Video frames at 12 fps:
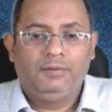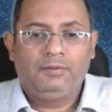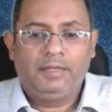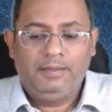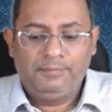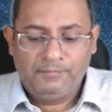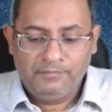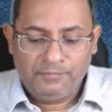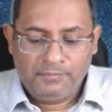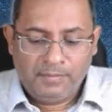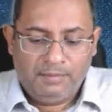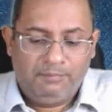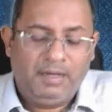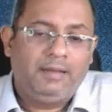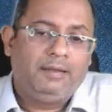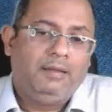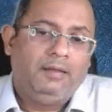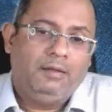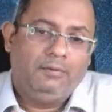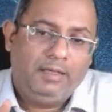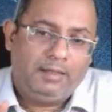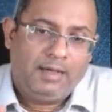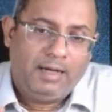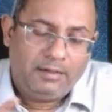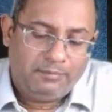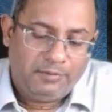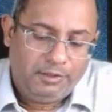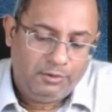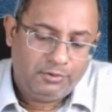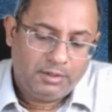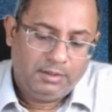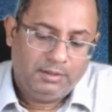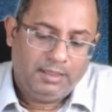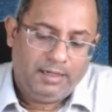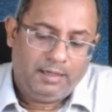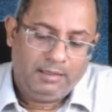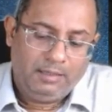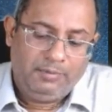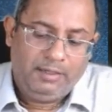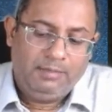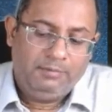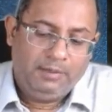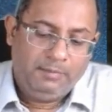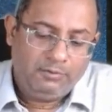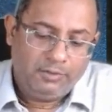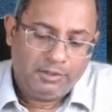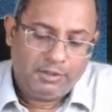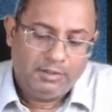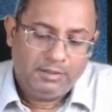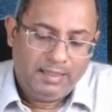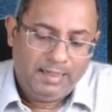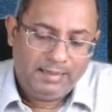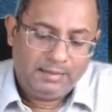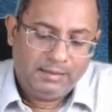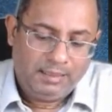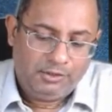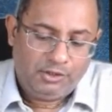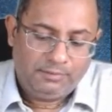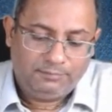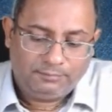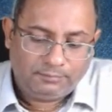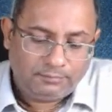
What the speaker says: Okay, but we can't reproduce the RTP and MTP questions as such.